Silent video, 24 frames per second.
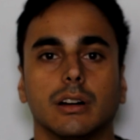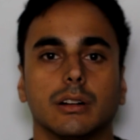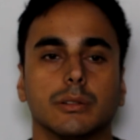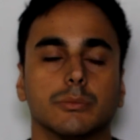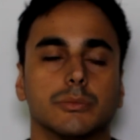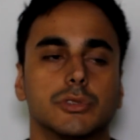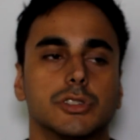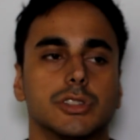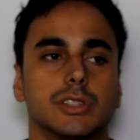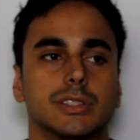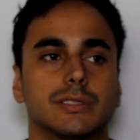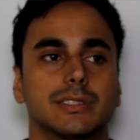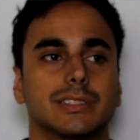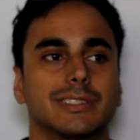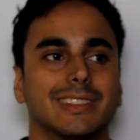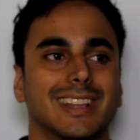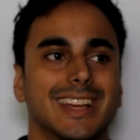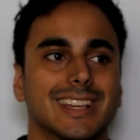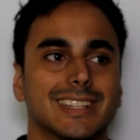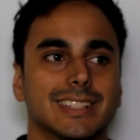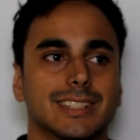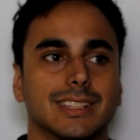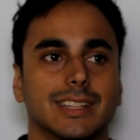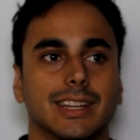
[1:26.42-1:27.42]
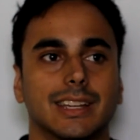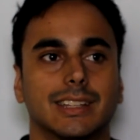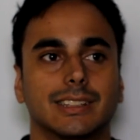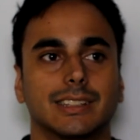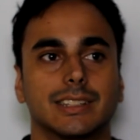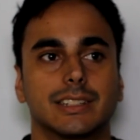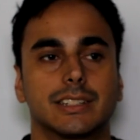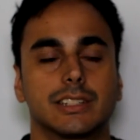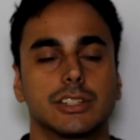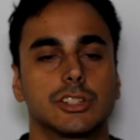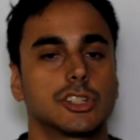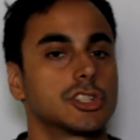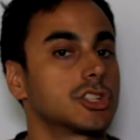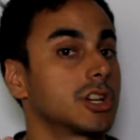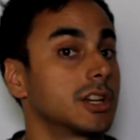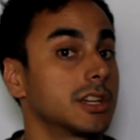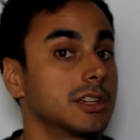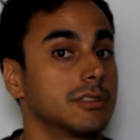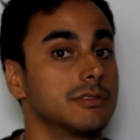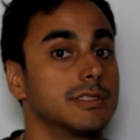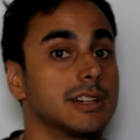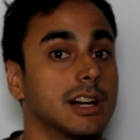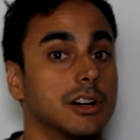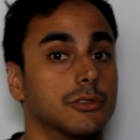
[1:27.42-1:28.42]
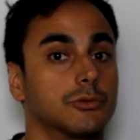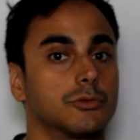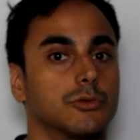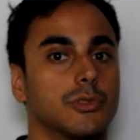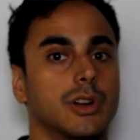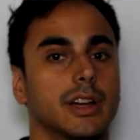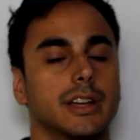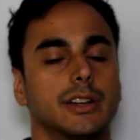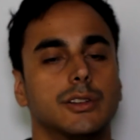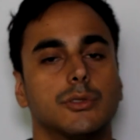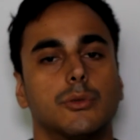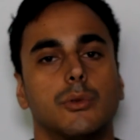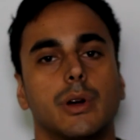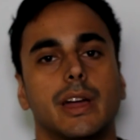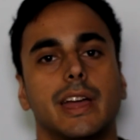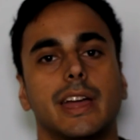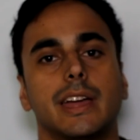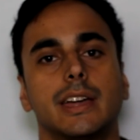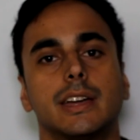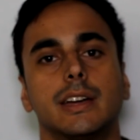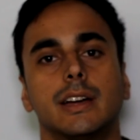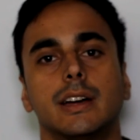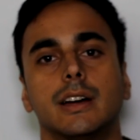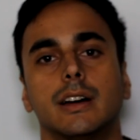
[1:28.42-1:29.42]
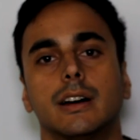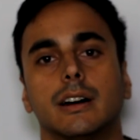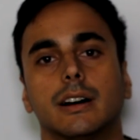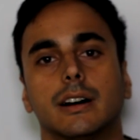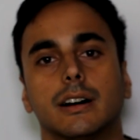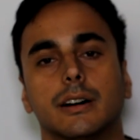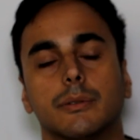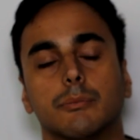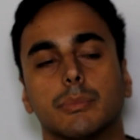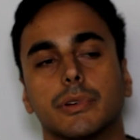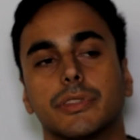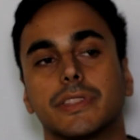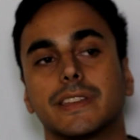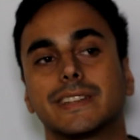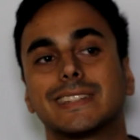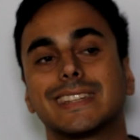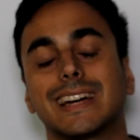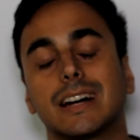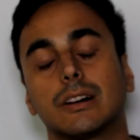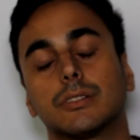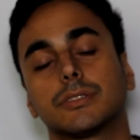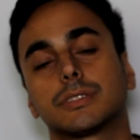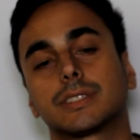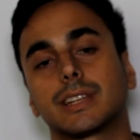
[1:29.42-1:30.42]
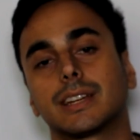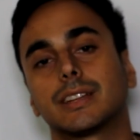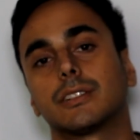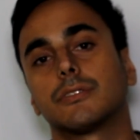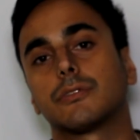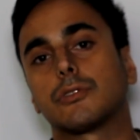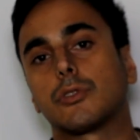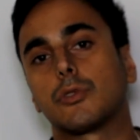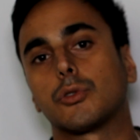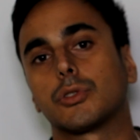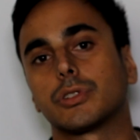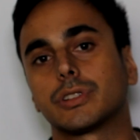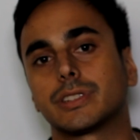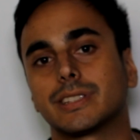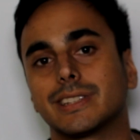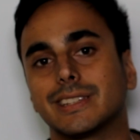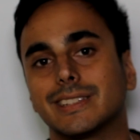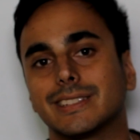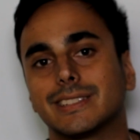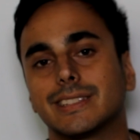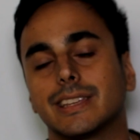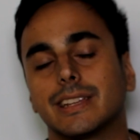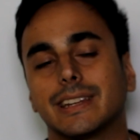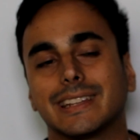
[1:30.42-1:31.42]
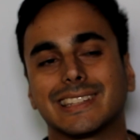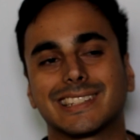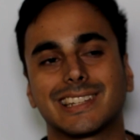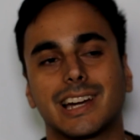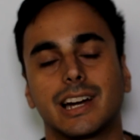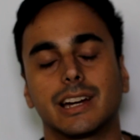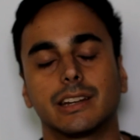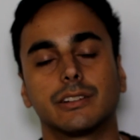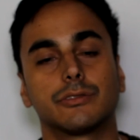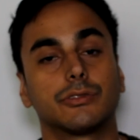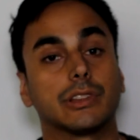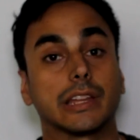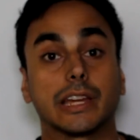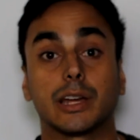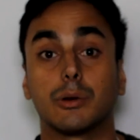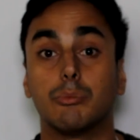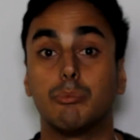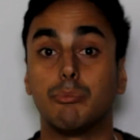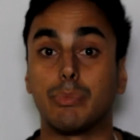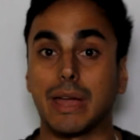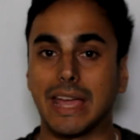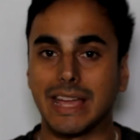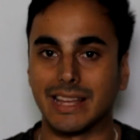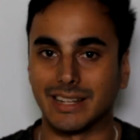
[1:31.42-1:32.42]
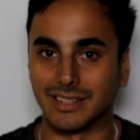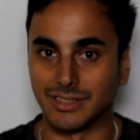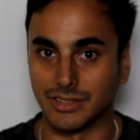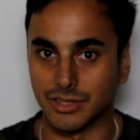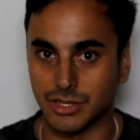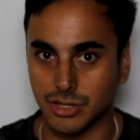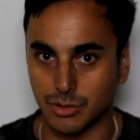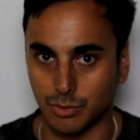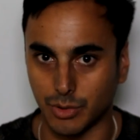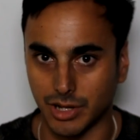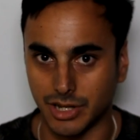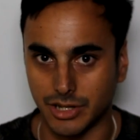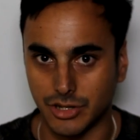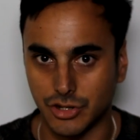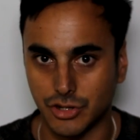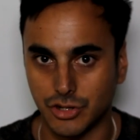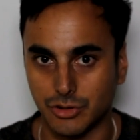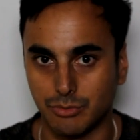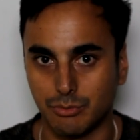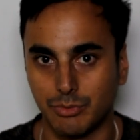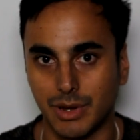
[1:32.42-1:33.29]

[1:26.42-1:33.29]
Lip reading: She's less likely to shut you down right away. But the downside, of course, is that it's kind of like a bait and switch.